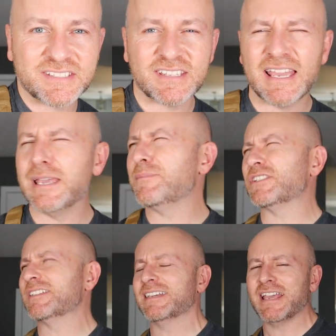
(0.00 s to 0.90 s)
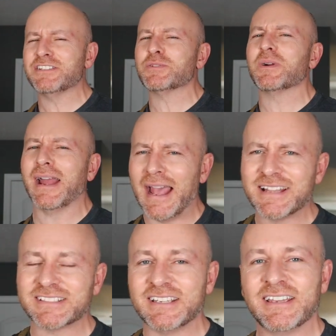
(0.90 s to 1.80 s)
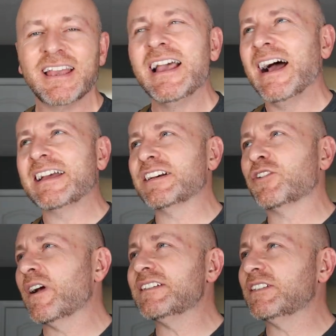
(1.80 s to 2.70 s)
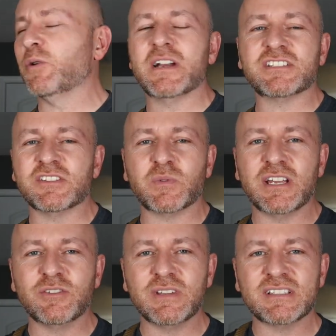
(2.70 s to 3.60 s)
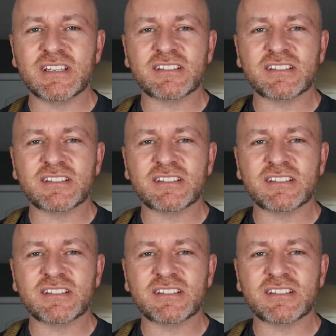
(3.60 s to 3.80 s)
the same, just in case you were asking. I get crazy questions when I do these